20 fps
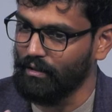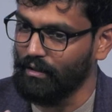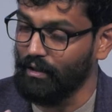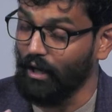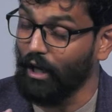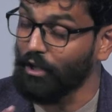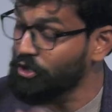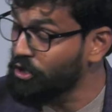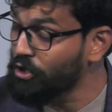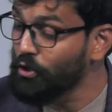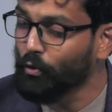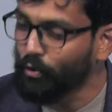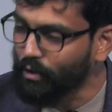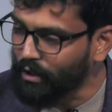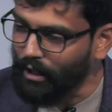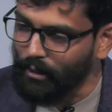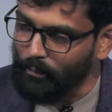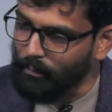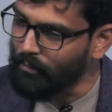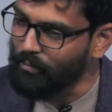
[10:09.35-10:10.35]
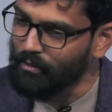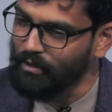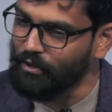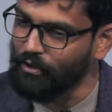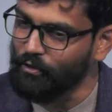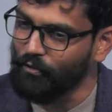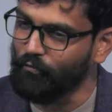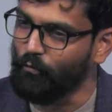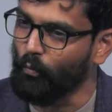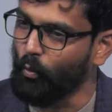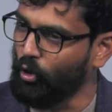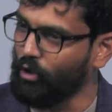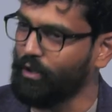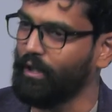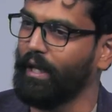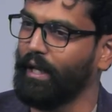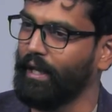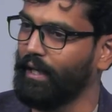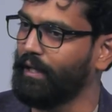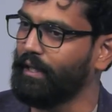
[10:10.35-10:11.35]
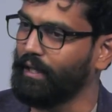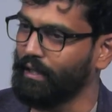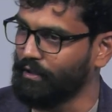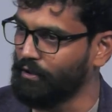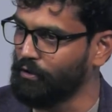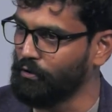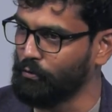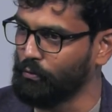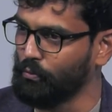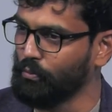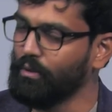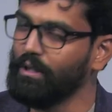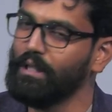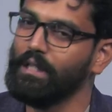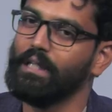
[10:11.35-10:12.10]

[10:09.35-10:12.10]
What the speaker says: assured capability of what AI can do,